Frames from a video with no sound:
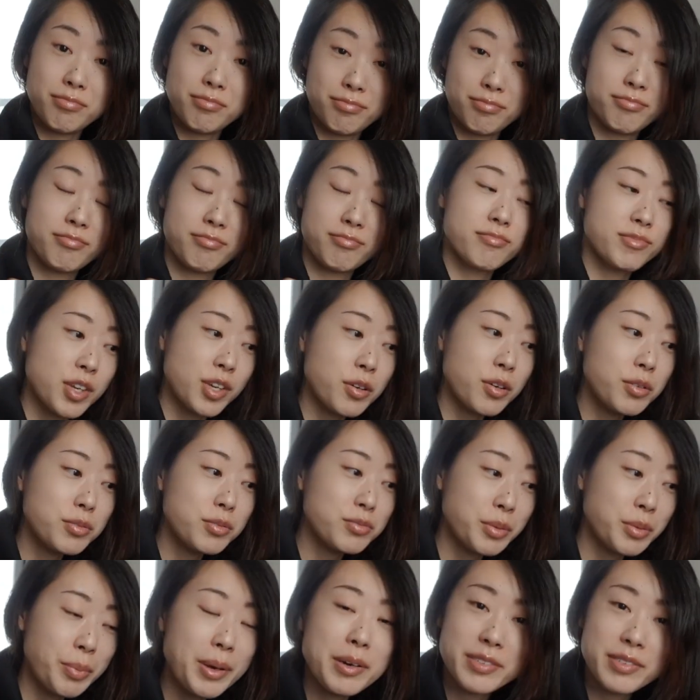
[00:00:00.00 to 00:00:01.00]
So,
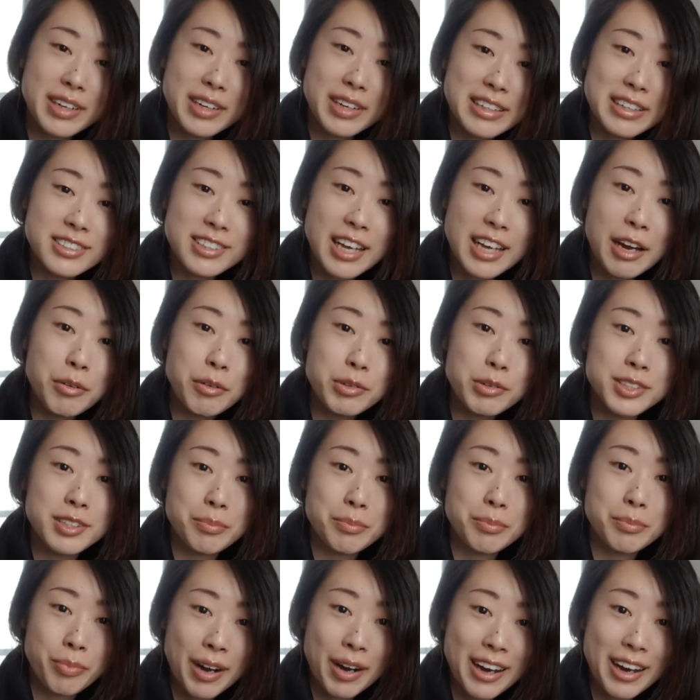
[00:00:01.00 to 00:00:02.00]
to be honest, I was
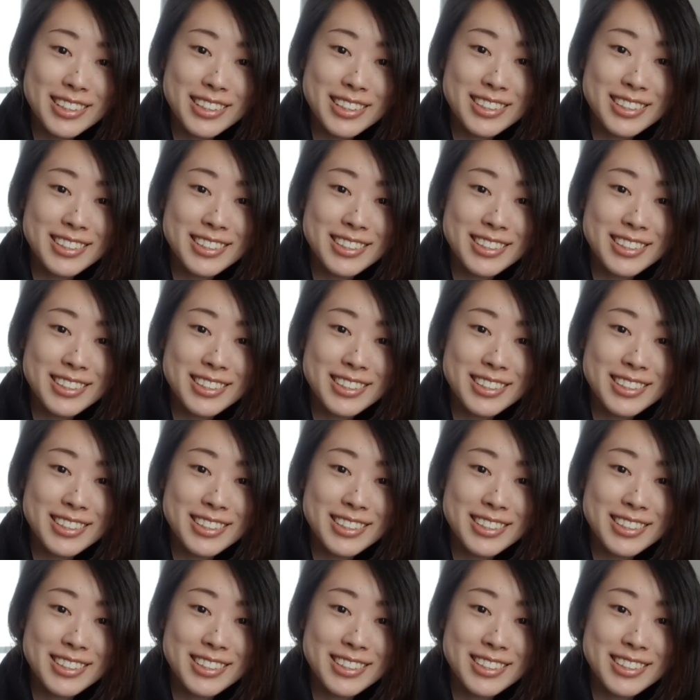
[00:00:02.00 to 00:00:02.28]
surprised.